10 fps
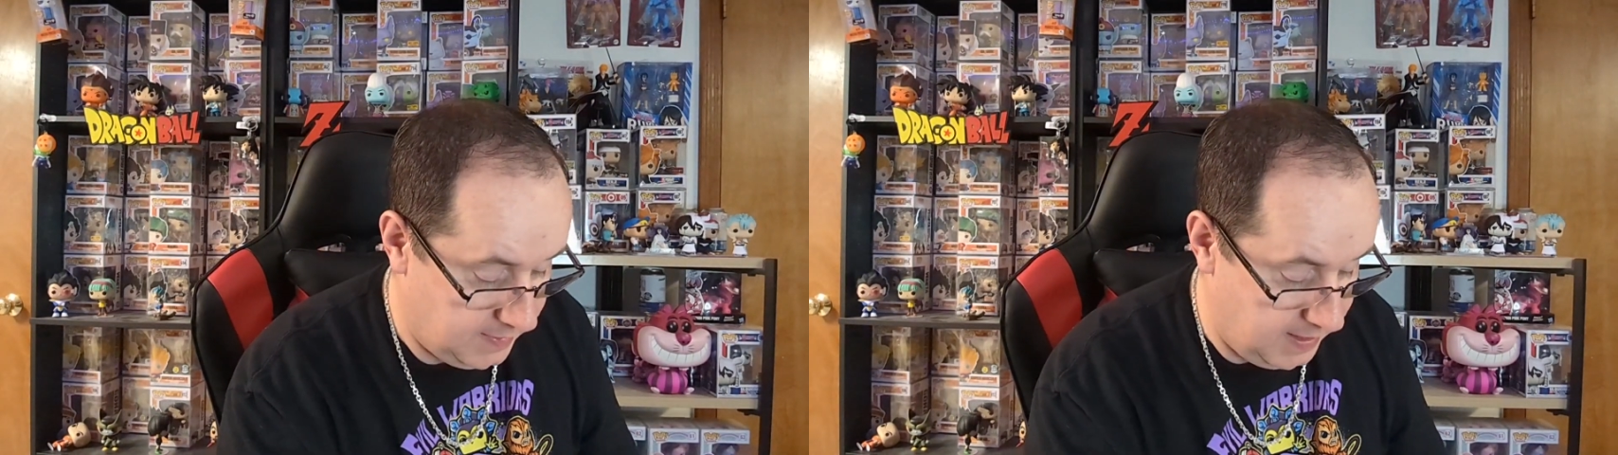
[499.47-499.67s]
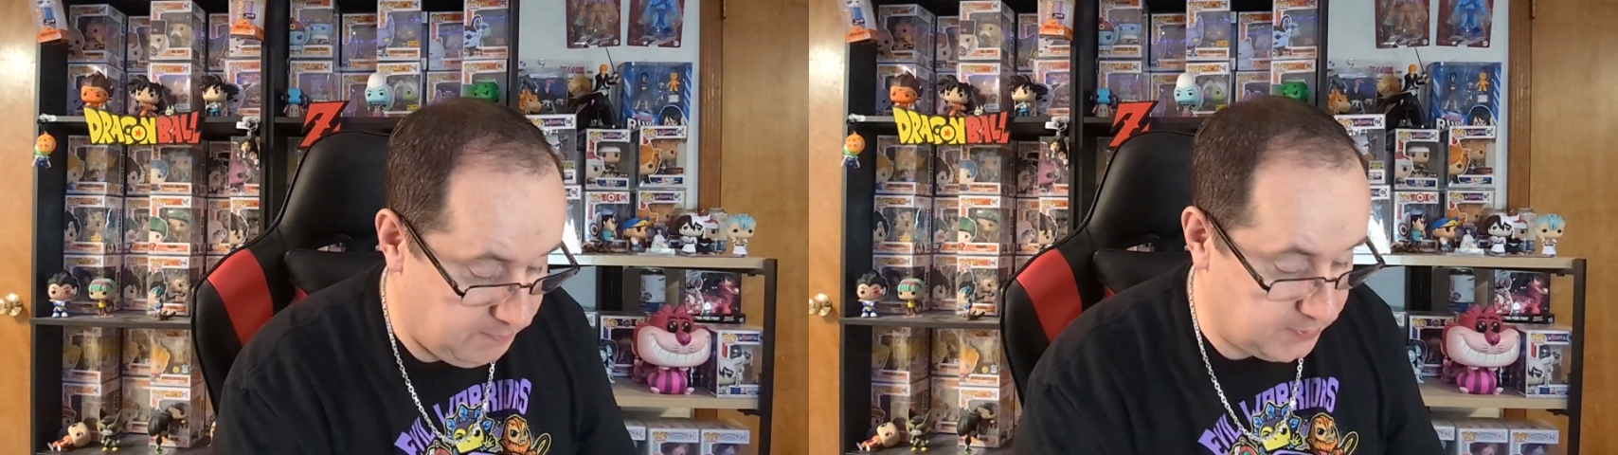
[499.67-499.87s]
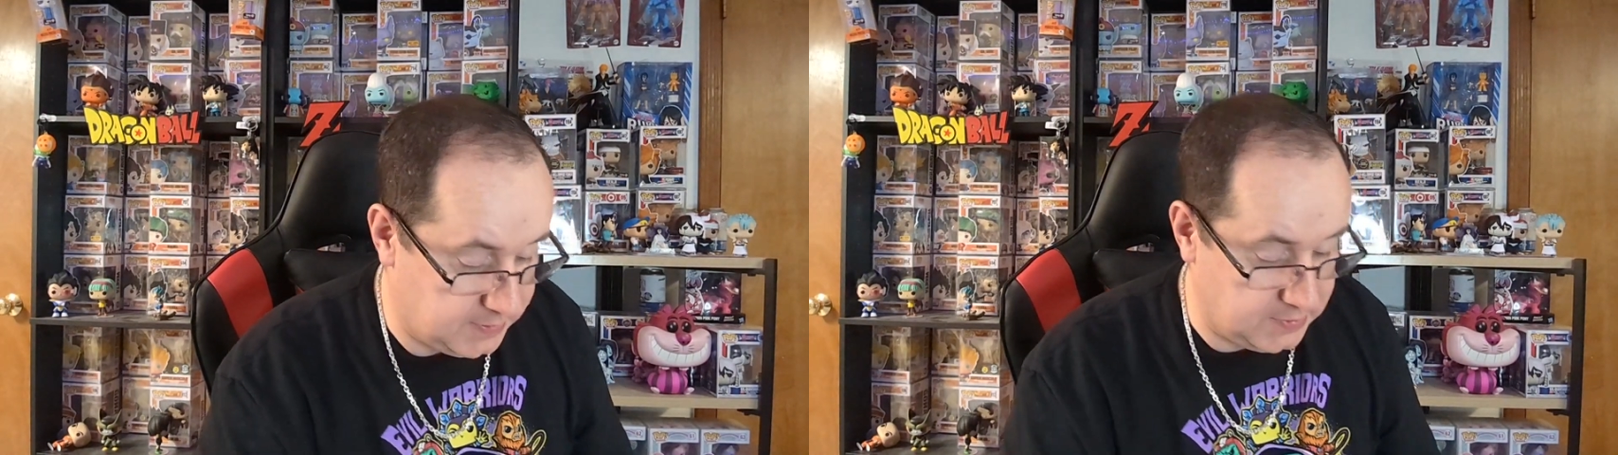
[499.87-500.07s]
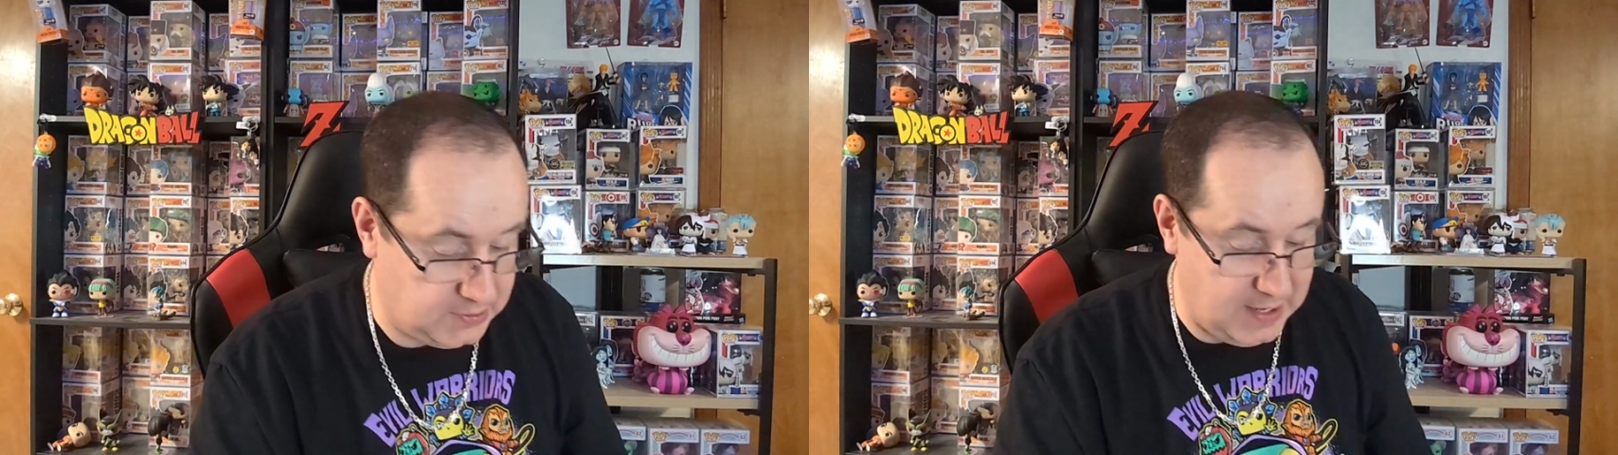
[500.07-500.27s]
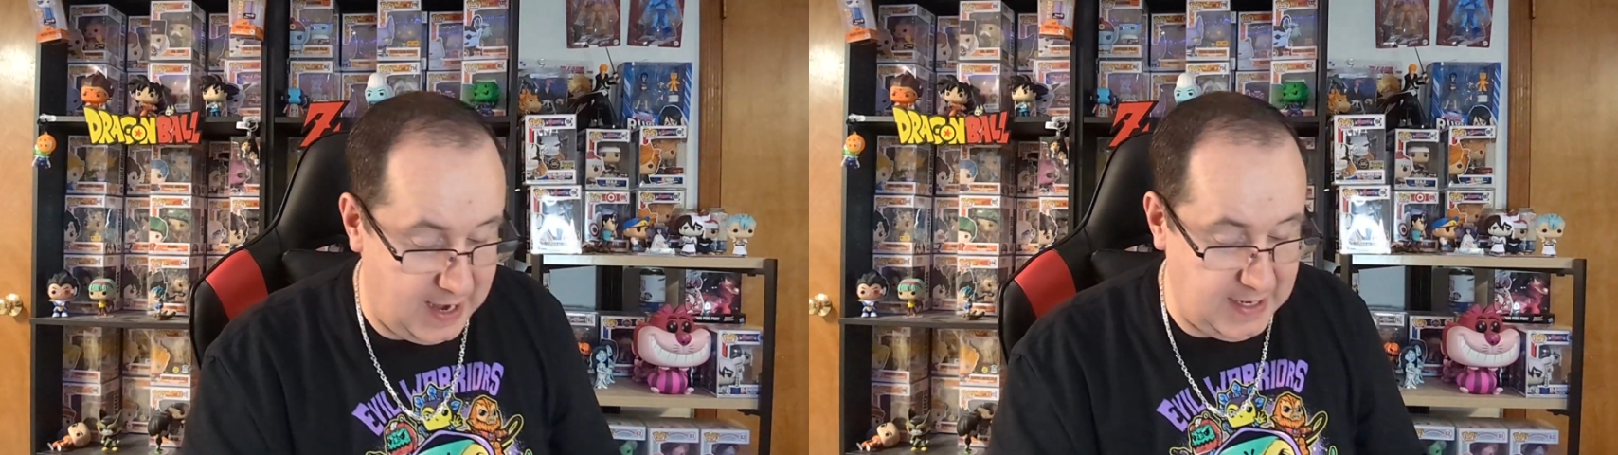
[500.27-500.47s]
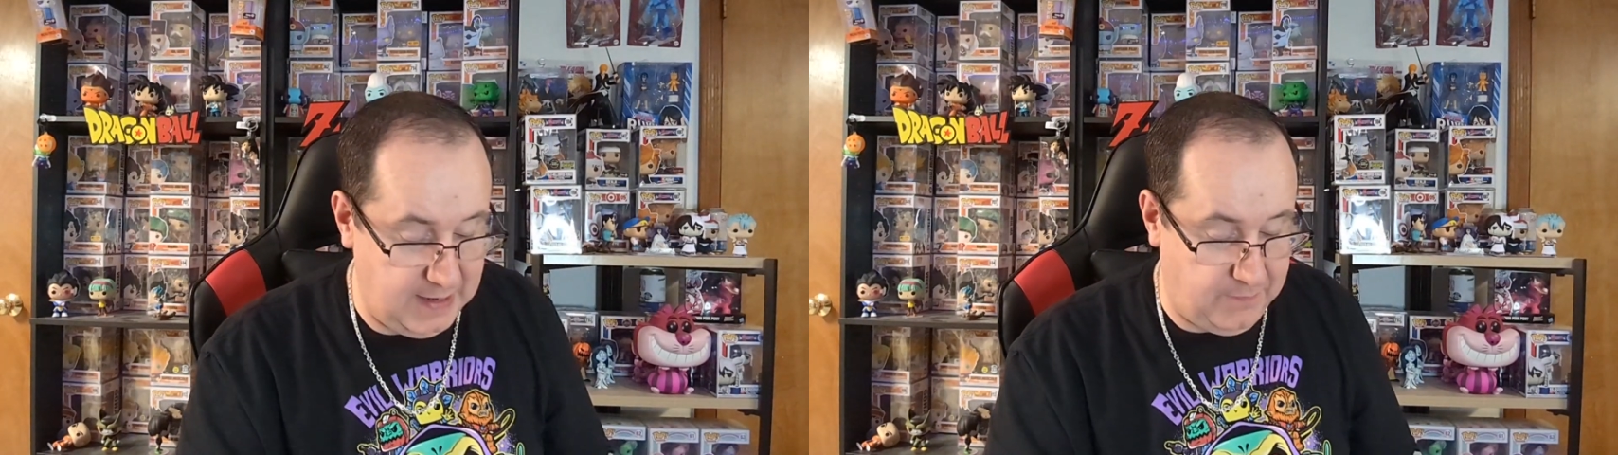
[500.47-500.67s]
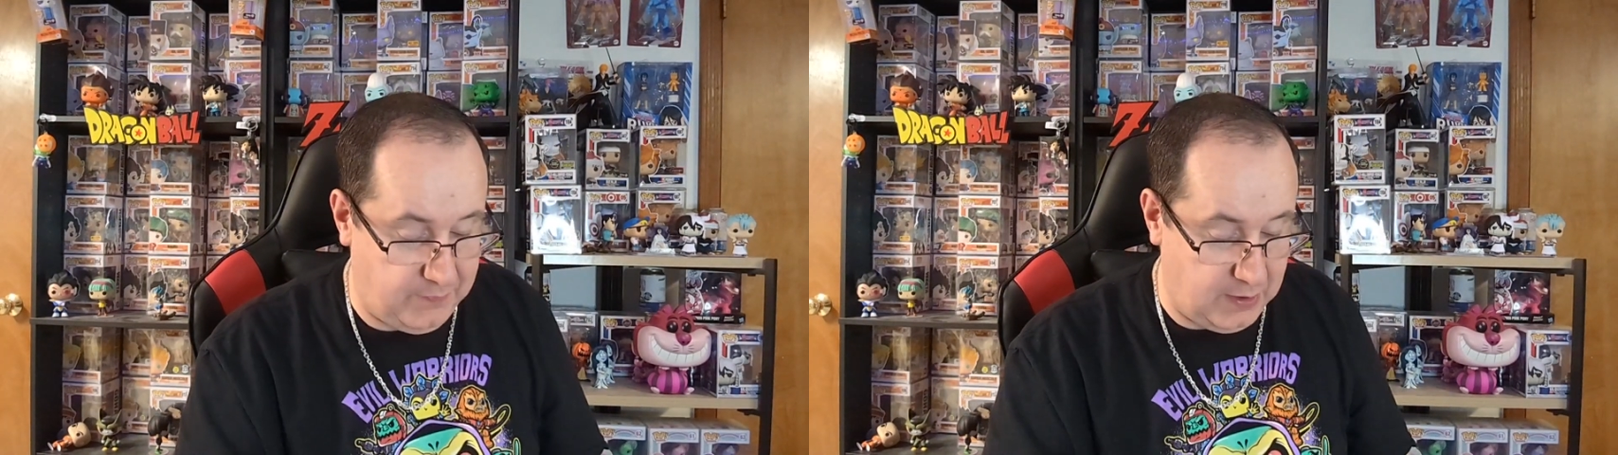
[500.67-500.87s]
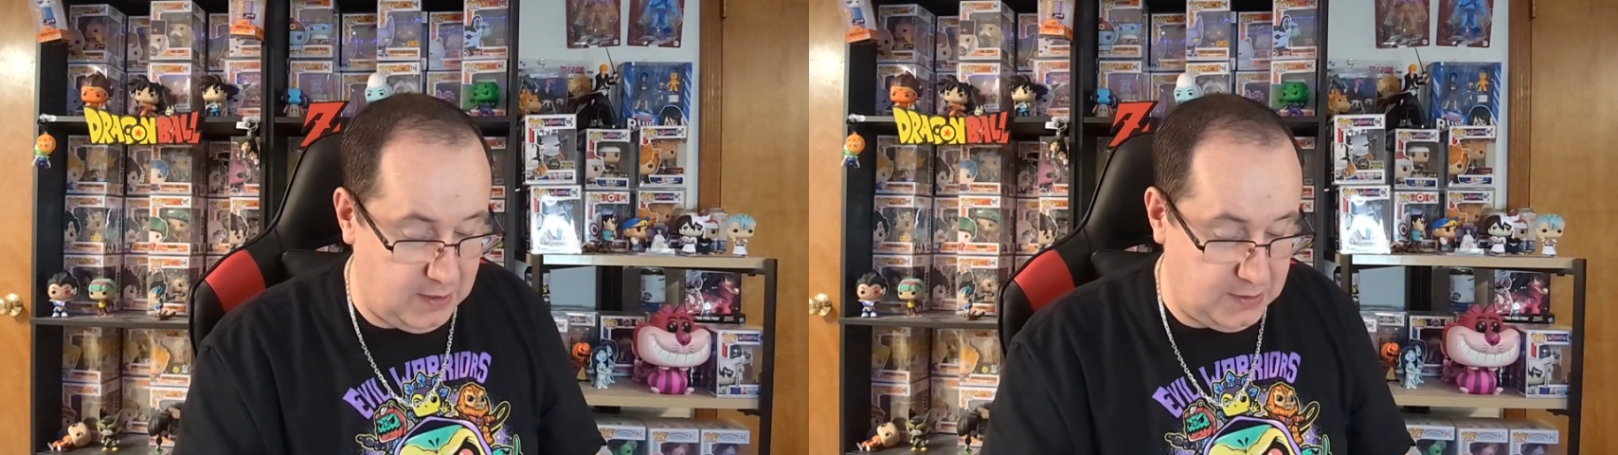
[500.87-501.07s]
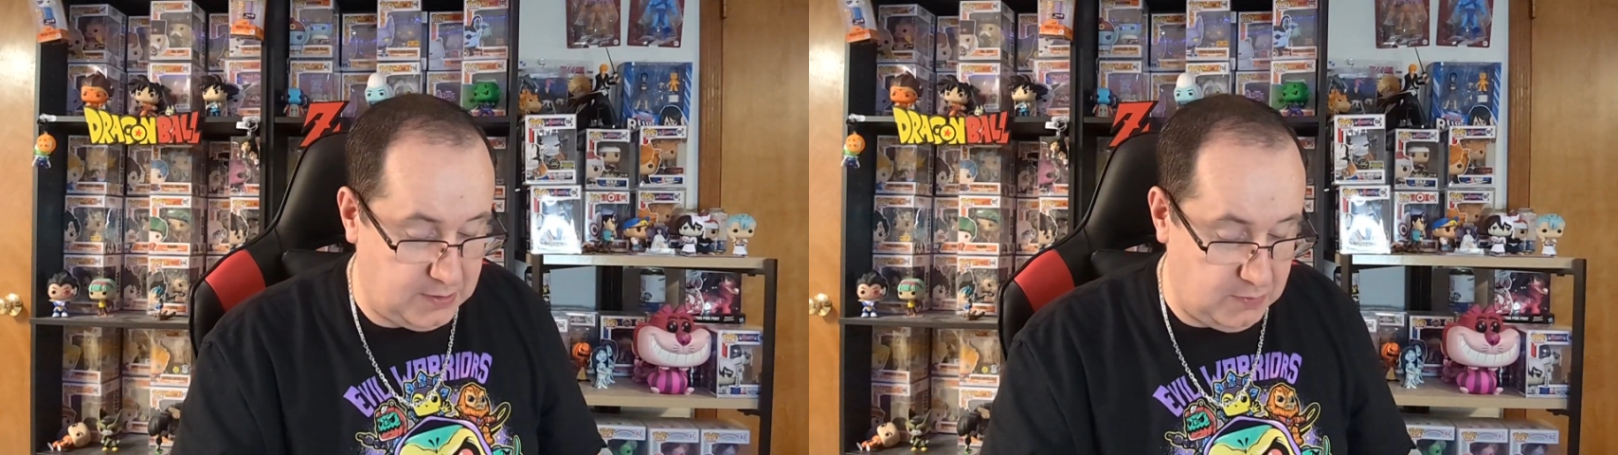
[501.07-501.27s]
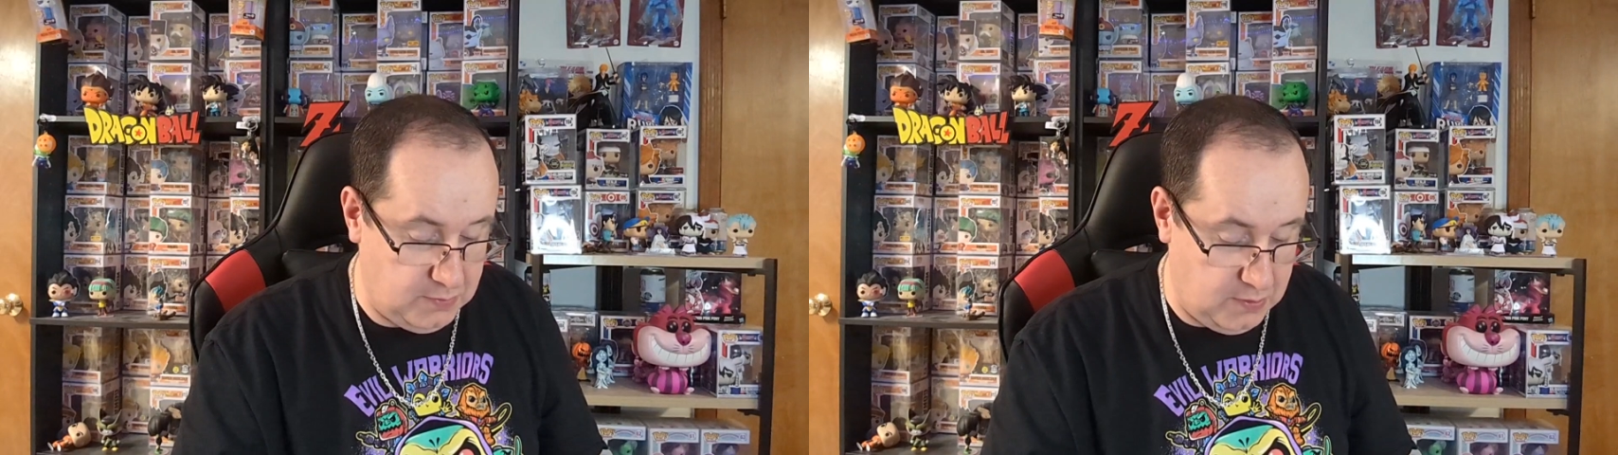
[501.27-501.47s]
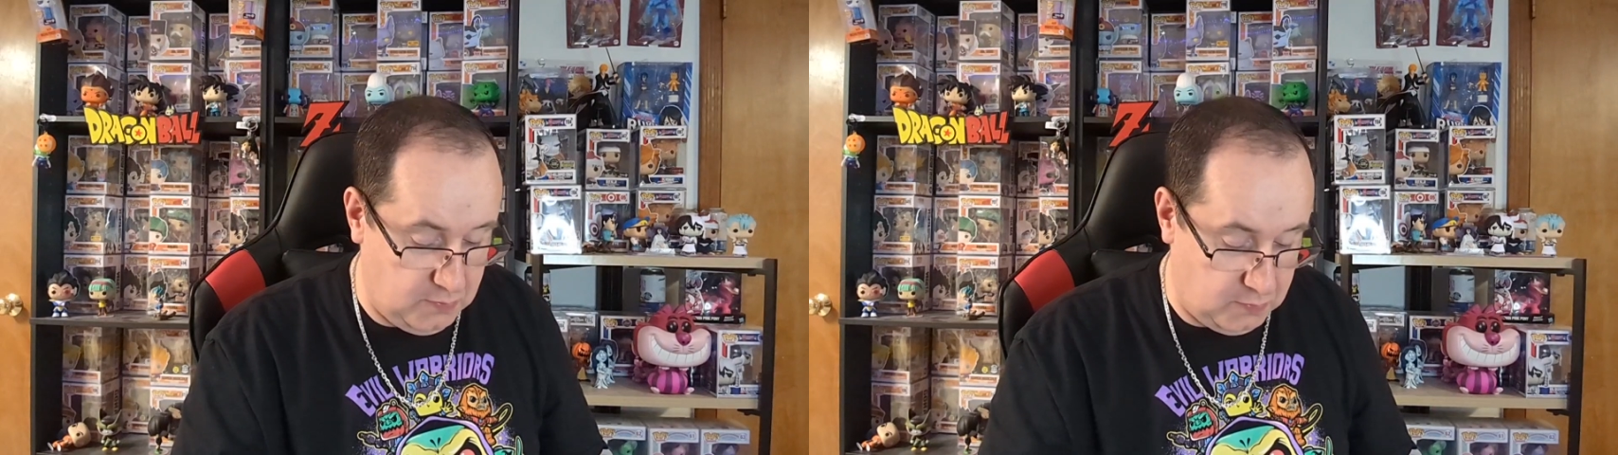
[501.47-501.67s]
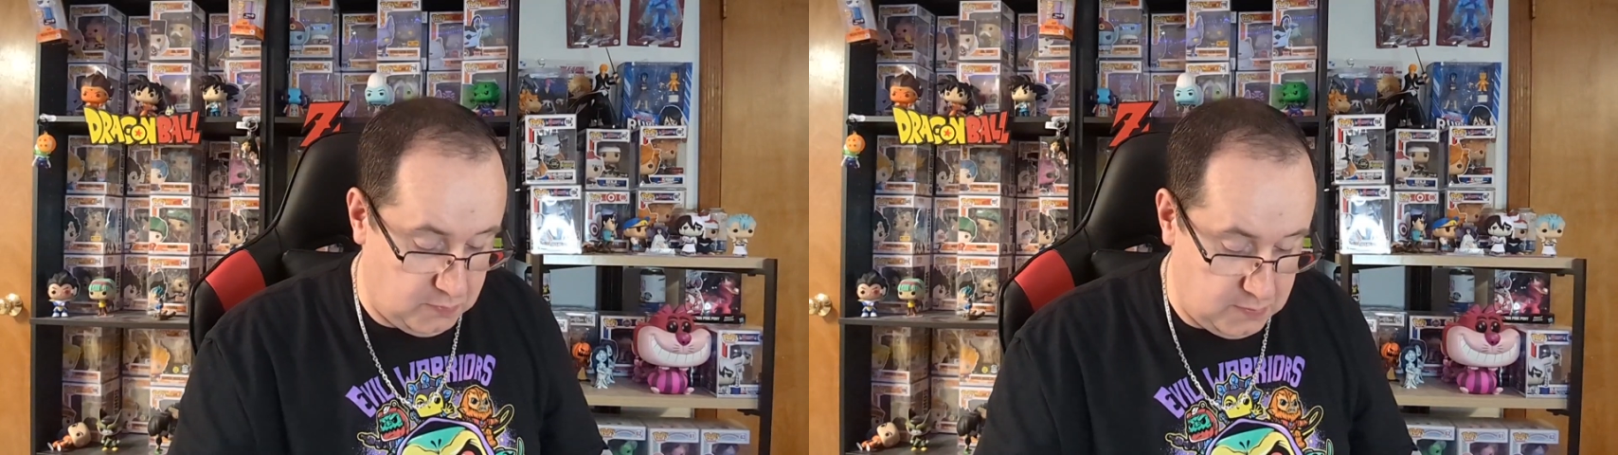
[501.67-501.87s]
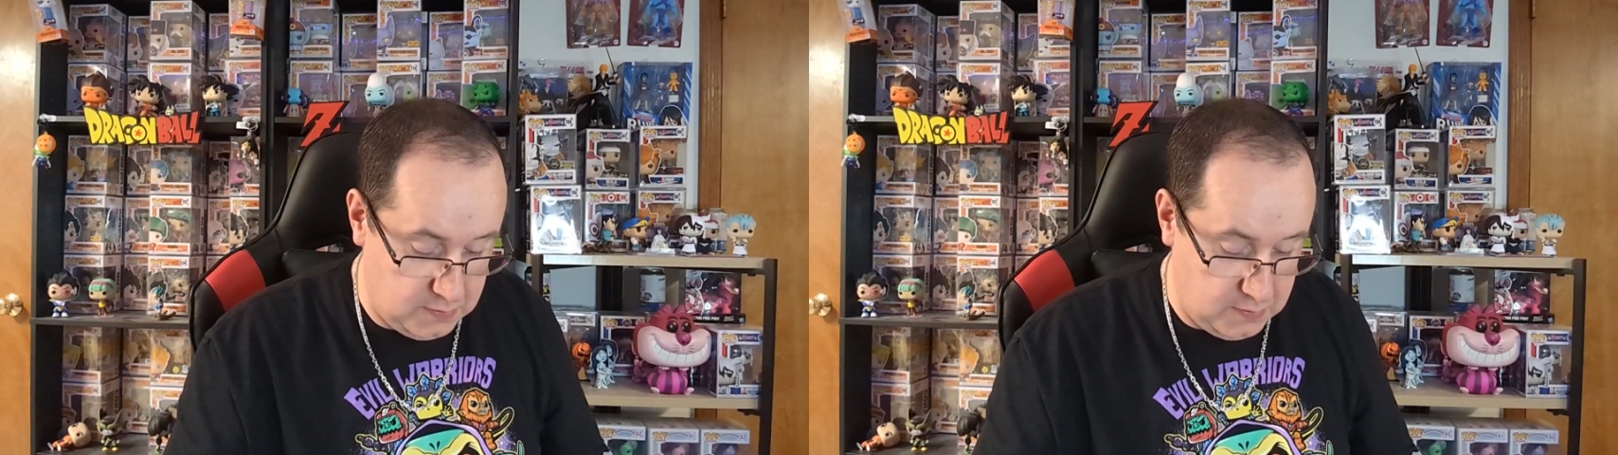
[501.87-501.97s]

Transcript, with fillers: they put the shiny first. Oh, no.